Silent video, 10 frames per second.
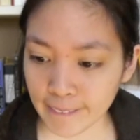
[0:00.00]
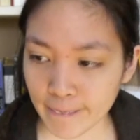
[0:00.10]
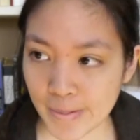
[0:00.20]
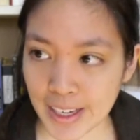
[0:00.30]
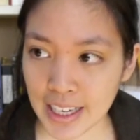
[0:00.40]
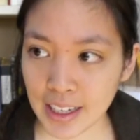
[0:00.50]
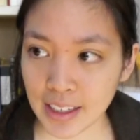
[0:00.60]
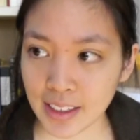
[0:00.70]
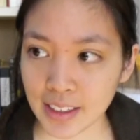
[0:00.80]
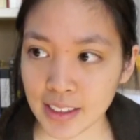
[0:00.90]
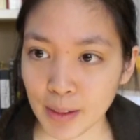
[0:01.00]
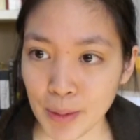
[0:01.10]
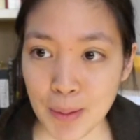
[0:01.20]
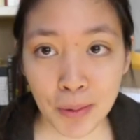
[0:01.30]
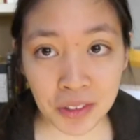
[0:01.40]
because
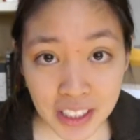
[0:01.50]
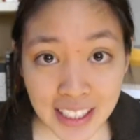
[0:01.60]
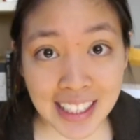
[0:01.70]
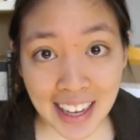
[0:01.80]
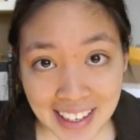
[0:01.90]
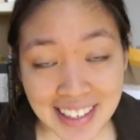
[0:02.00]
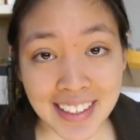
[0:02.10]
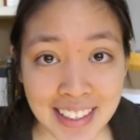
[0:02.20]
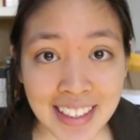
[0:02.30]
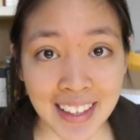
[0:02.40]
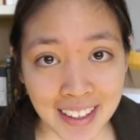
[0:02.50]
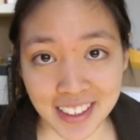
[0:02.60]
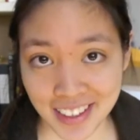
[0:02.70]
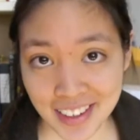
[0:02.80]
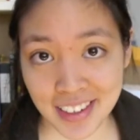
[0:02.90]
people need to get into that
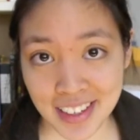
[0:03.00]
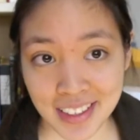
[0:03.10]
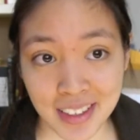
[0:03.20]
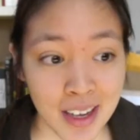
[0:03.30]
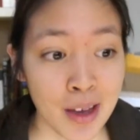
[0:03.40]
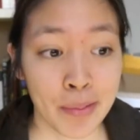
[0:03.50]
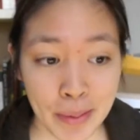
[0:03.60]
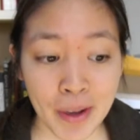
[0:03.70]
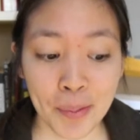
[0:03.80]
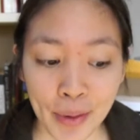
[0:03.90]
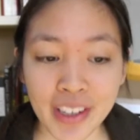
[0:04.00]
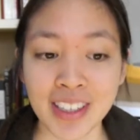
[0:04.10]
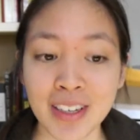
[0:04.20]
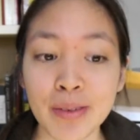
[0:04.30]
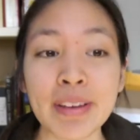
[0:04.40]
series. People in book
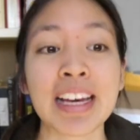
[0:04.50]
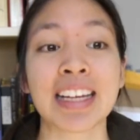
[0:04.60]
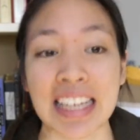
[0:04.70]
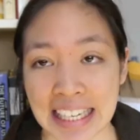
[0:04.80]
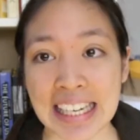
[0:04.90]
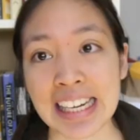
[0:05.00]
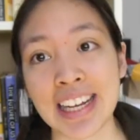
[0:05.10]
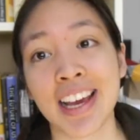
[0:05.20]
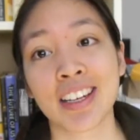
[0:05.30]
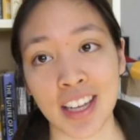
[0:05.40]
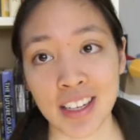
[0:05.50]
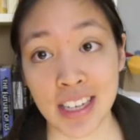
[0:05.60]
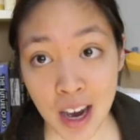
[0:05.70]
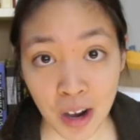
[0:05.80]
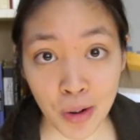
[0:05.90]
2 need to
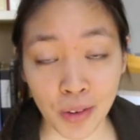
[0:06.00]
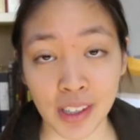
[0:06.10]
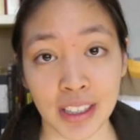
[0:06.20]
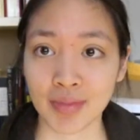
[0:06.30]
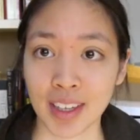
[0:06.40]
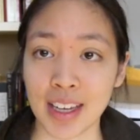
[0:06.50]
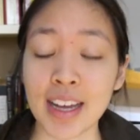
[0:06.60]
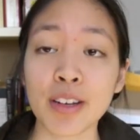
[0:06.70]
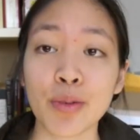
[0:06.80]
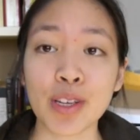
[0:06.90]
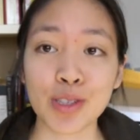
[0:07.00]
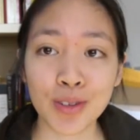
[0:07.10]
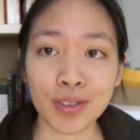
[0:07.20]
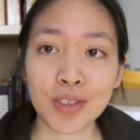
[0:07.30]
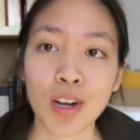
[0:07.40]
know. Anyway, so
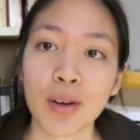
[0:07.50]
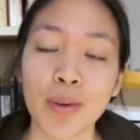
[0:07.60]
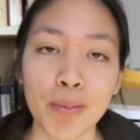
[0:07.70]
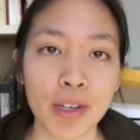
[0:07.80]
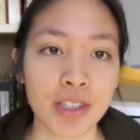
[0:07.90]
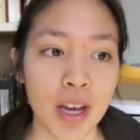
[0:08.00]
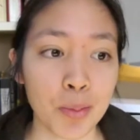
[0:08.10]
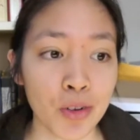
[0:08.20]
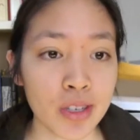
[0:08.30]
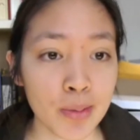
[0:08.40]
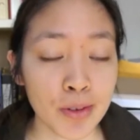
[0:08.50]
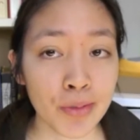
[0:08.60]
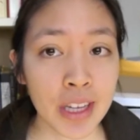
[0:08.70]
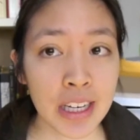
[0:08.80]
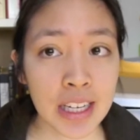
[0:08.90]
those are all my books that I'm going to be
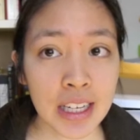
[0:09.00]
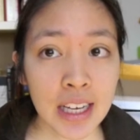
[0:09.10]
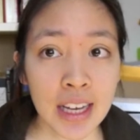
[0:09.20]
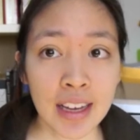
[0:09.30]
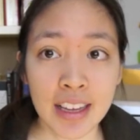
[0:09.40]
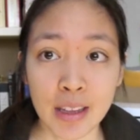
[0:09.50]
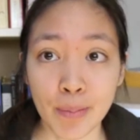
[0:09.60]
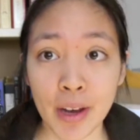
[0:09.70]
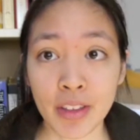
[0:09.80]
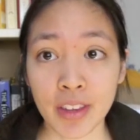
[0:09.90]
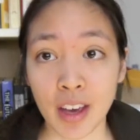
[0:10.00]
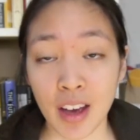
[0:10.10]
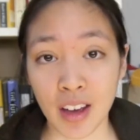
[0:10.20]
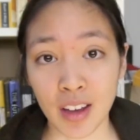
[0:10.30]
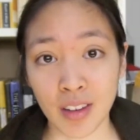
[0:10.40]
reading in the month
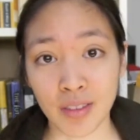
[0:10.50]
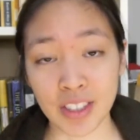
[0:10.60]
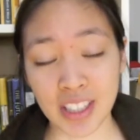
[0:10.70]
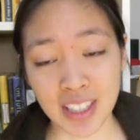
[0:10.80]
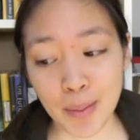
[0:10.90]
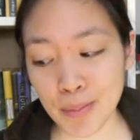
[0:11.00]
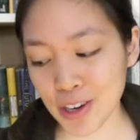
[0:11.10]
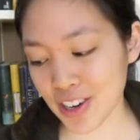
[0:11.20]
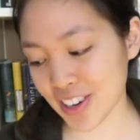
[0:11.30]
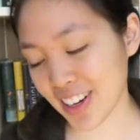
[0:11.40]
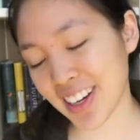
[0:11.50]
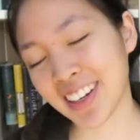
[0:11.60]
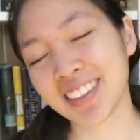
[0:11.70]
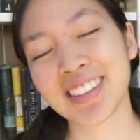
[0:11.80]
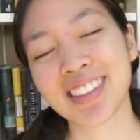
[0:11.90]
of December.
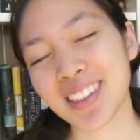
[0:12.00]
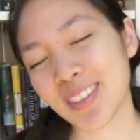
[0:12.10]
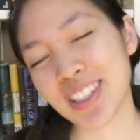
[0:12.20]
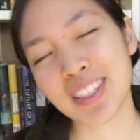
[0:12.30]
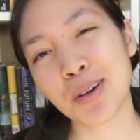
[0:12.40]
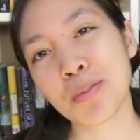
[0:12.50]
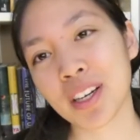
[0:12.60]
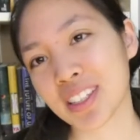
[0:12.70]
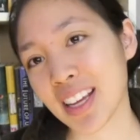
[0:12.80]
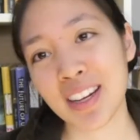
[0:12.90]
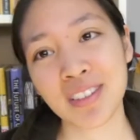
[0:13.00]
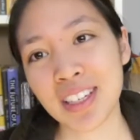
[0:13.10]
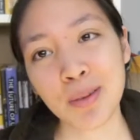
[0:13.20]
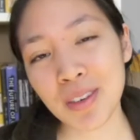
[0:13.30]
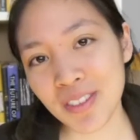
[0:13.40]
It's going to be so much, and I don't think
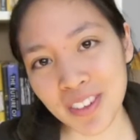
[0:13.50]
I'm going to